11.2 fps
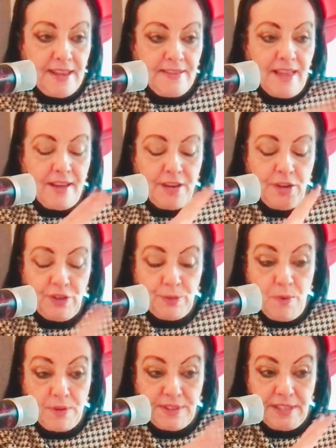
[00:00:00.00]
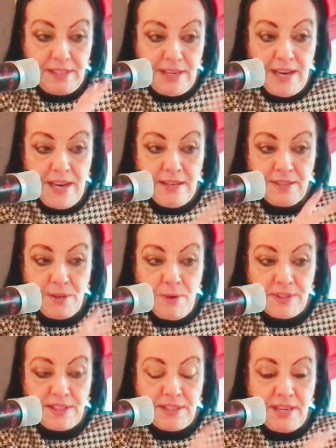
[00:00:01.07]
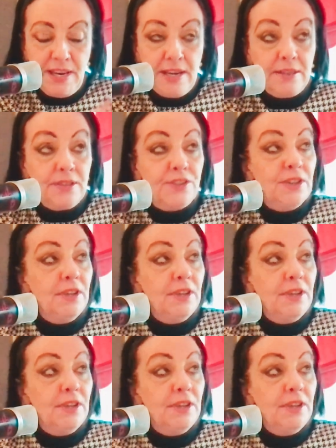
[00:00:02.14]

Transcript: that, and he just wants it healed. He wants it healed.